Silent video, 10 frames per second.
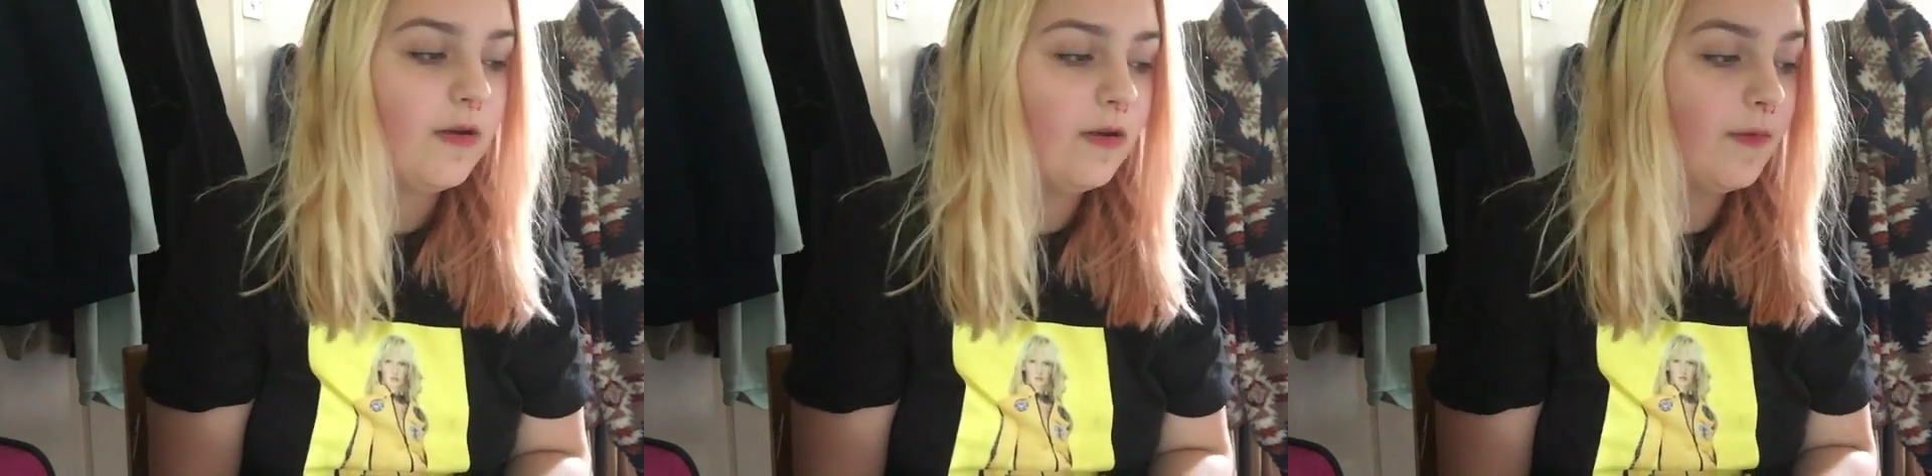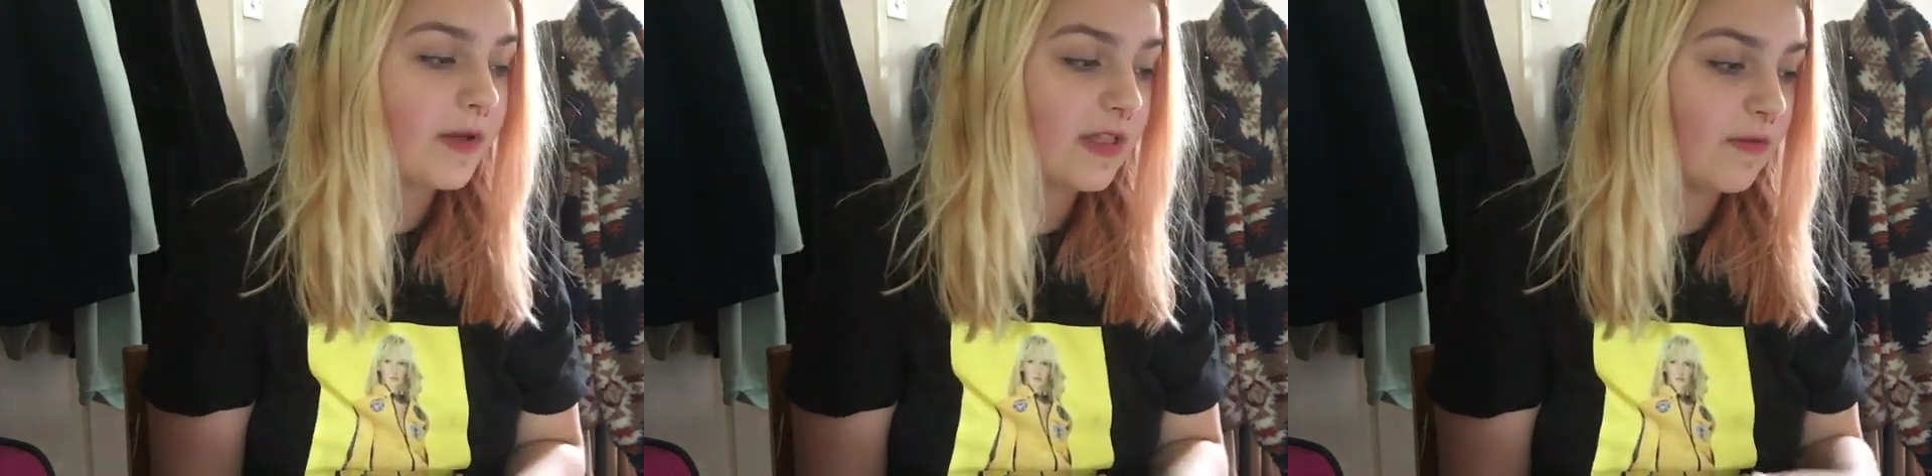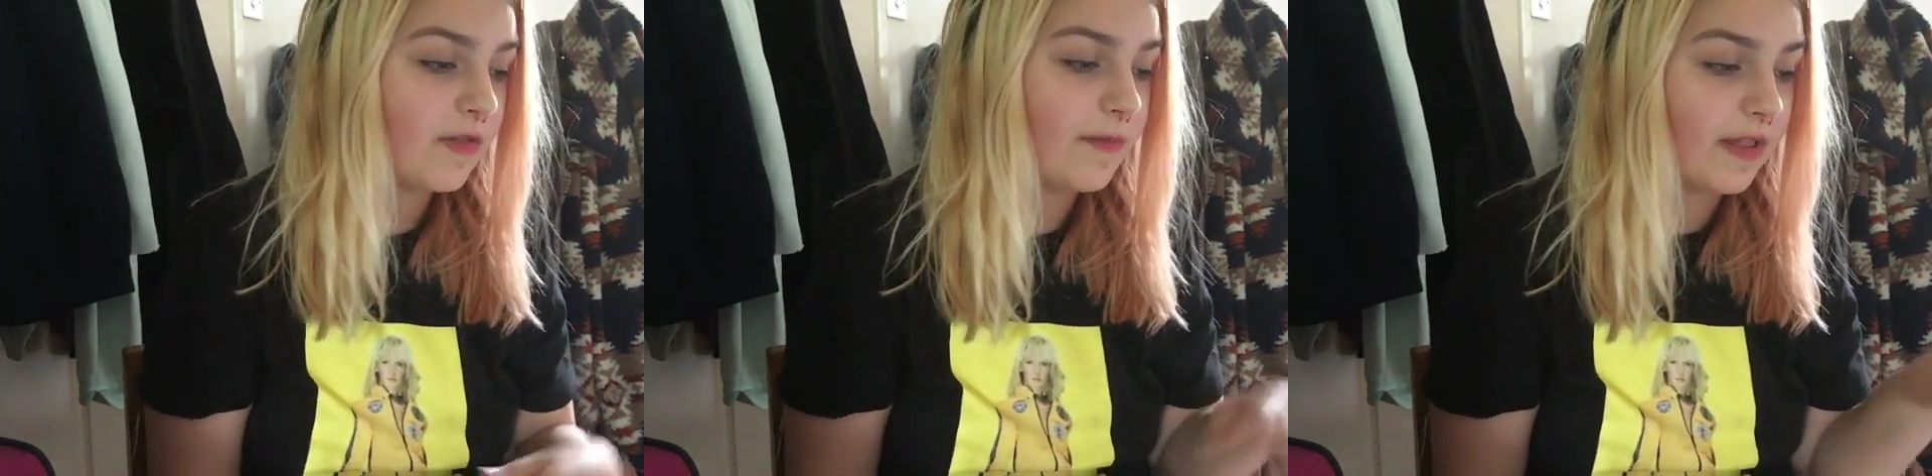Not because
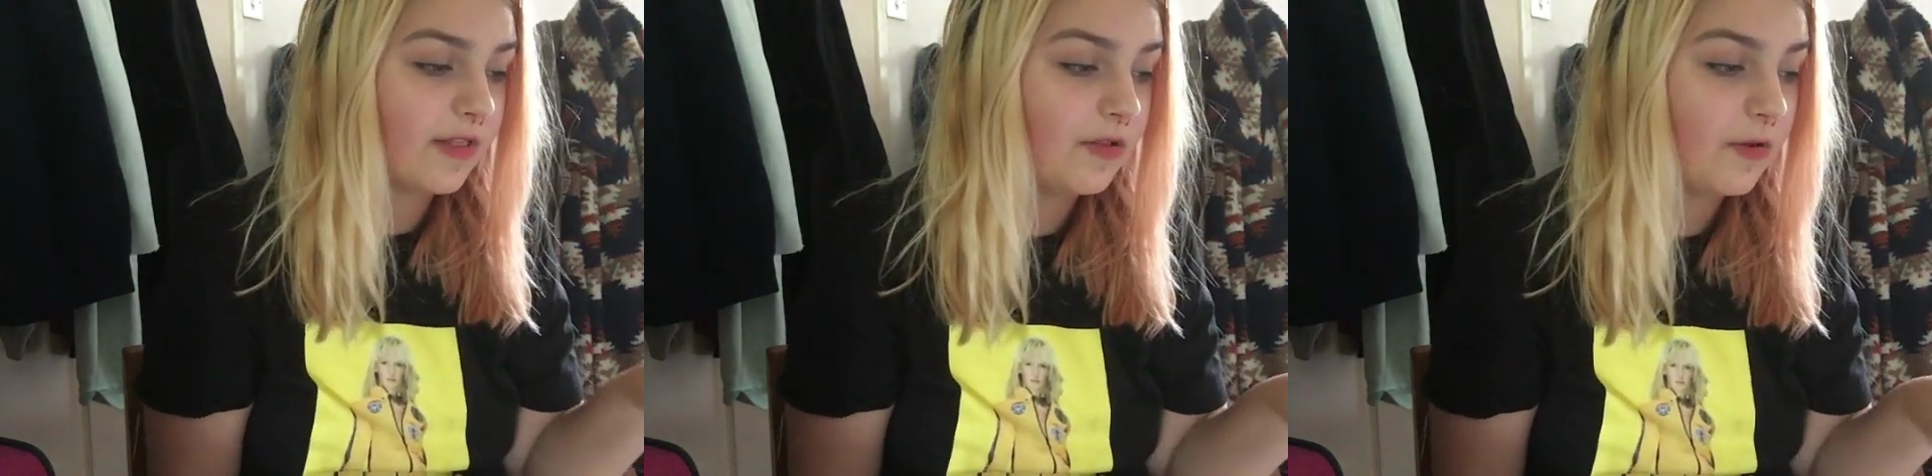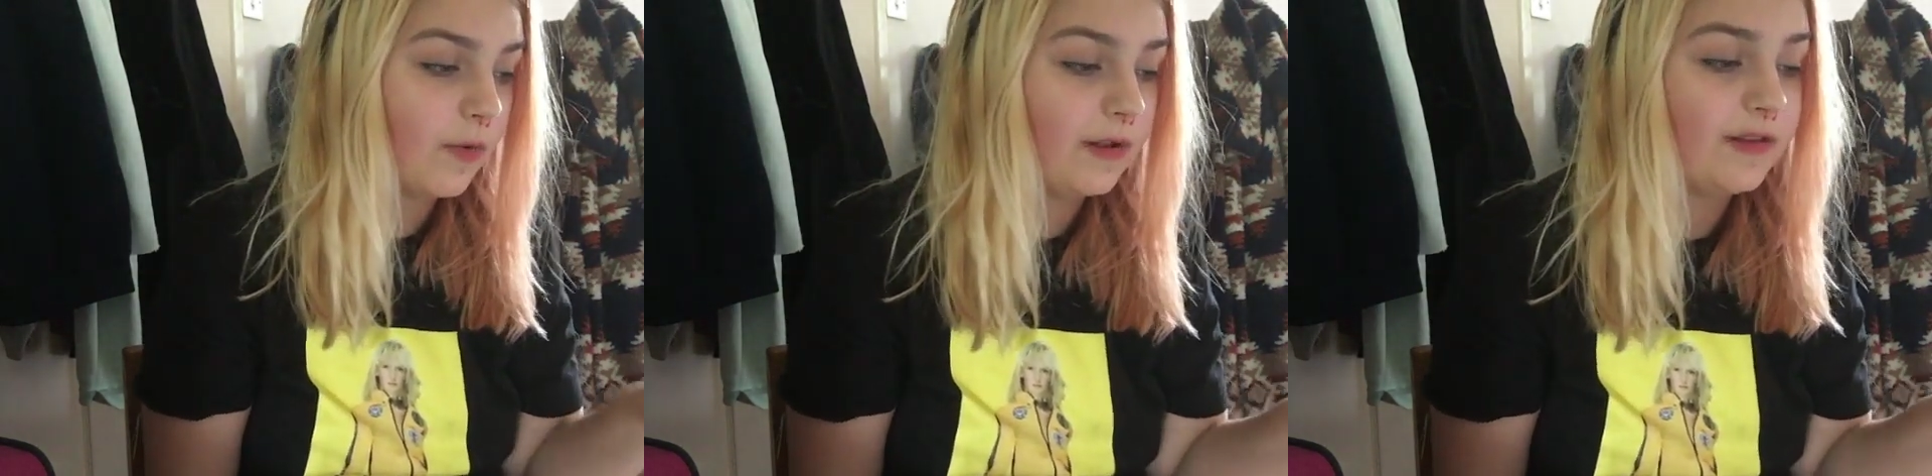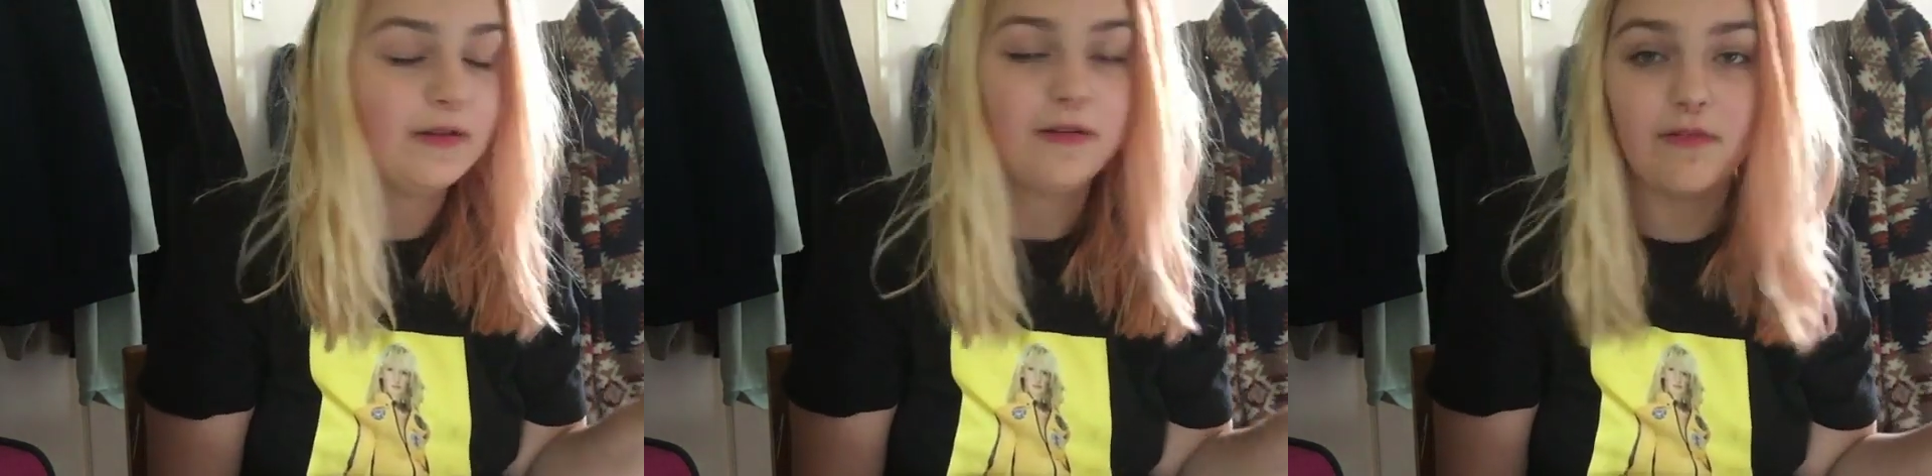it was the best quality